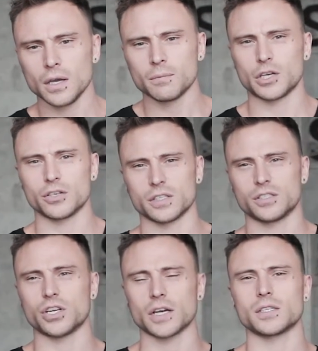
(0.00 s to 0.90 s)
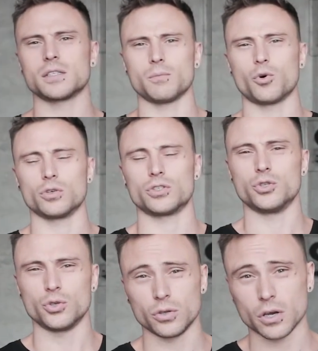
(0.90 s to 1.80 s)
because it's just as important
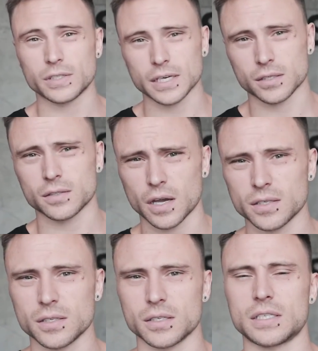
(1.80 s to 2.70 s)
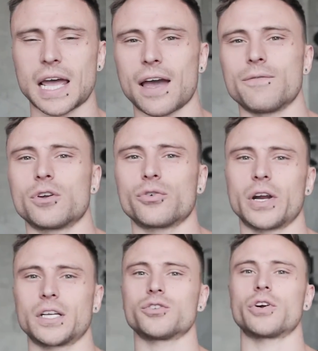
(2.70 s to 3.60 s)
to do those exercises and to have the
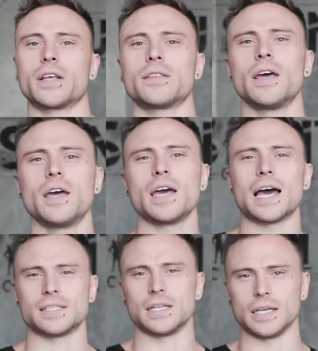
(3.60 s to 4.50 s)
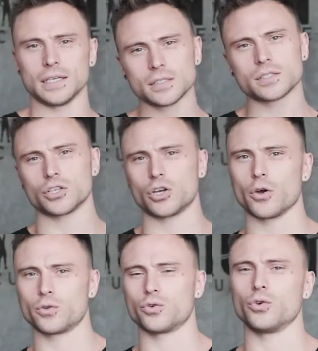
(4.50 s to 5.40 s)
correct strength as it is to
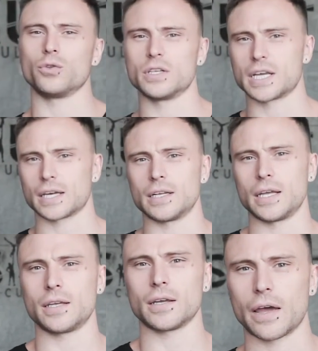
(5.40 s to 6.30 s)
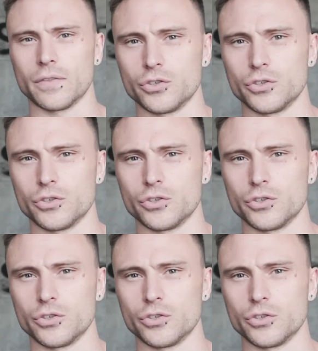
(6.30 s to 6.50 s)
go through the technique and the